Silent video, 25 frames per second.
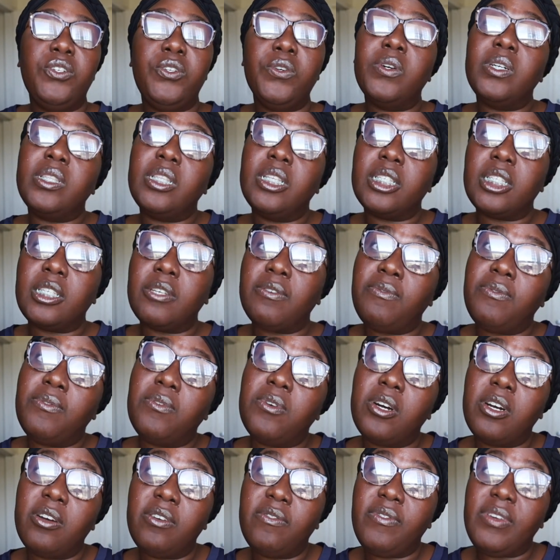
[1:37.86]
during the
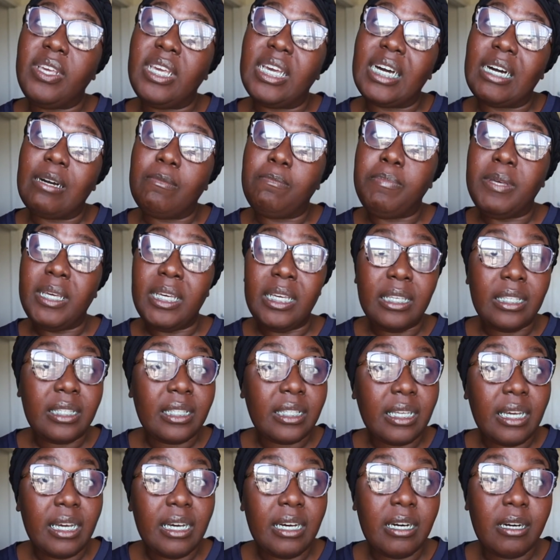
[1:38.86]
Sephora VIB
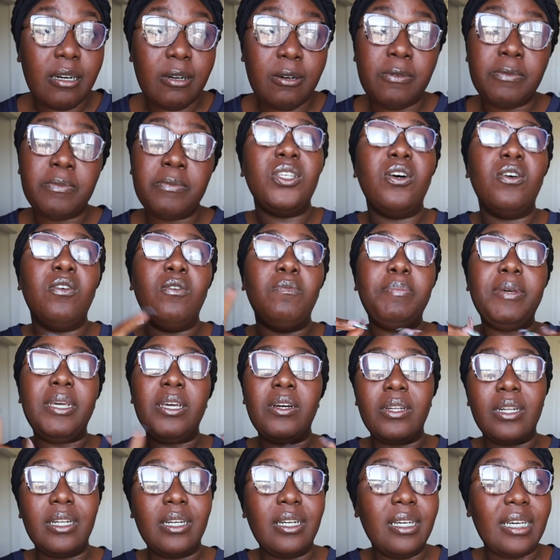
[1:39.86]
sale. So
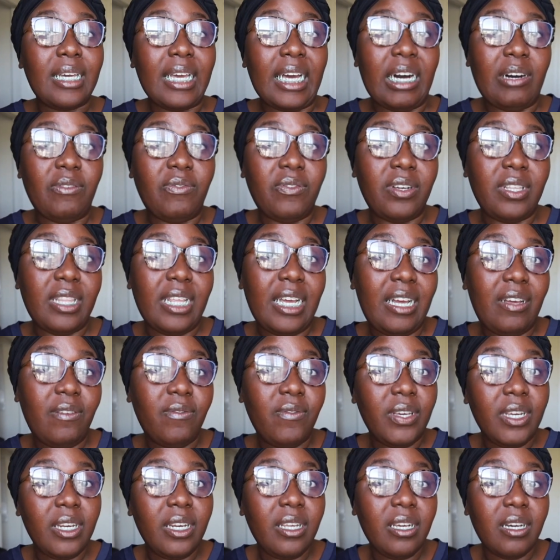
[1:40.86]
be on the lookout for
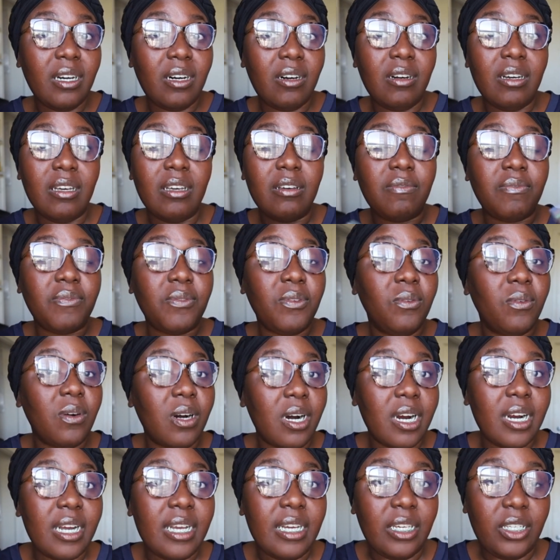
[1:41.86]
that video if you
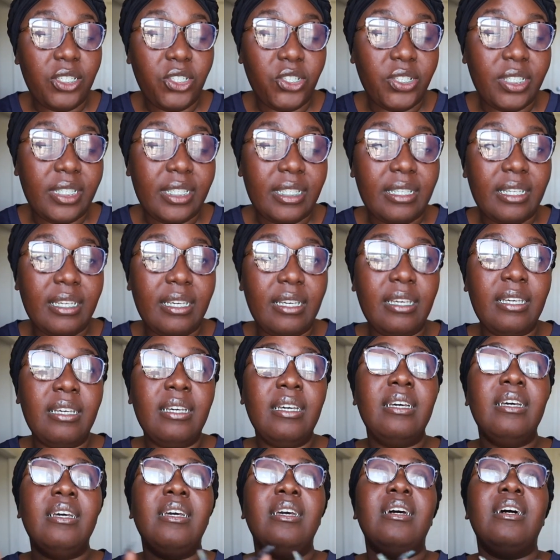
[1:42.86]
are interested.